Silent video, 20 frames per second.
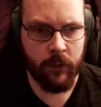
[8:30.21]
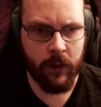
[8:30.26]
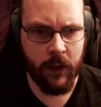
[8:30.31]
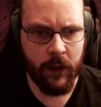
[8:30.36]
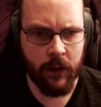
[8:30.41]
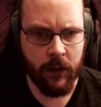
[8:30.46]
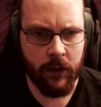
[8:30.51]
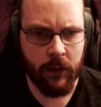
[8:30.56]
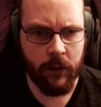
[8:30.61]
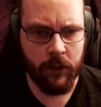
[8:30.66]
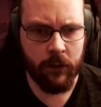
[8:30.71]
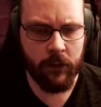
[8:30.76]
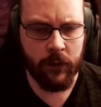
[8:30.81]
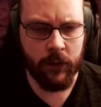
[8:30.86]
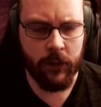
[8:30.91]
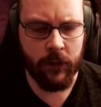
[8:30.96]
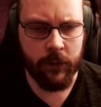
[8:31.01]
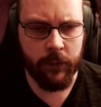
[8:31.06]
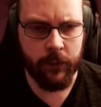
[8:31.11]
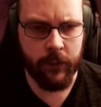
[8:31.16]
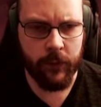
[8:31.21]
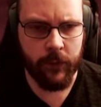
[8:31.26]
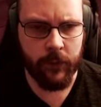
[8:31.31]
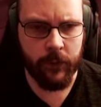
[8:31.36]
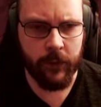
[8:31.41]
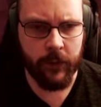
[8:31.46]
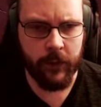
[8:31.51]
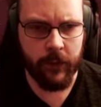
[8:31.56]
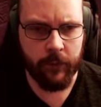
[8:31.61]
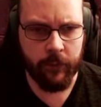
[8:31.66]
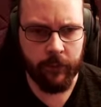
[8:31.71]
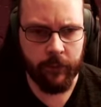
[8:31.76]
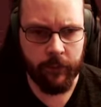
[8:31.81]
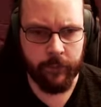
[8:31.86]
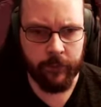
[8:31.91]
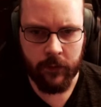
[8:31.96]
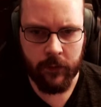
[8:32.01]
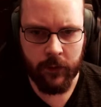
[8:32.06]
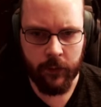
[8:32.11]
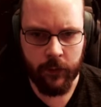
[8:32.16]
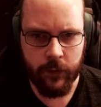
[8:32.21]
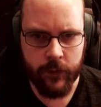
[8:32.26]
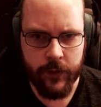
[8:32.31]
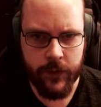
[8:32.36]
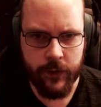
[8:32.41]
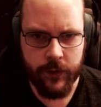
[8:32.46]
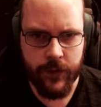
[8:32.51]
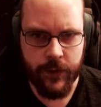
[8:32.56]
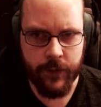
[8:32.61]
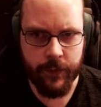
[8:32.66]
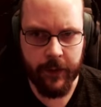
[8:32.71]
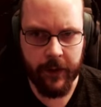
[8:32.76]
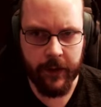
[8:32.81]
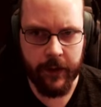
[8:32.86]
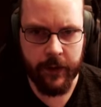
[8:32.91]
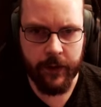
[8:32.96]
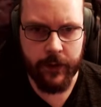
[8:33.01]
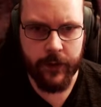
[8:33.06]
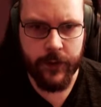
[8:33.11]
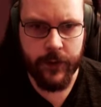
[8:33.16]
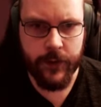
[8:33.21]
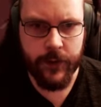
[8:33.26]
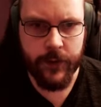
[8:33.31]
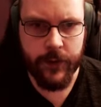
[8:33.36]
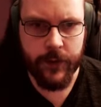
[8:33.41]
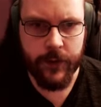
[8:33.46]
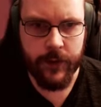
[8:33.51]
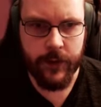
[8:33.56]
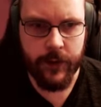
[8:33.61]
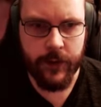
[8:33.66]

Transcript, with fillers: Ah, uh, tarboy. Loads of spiders.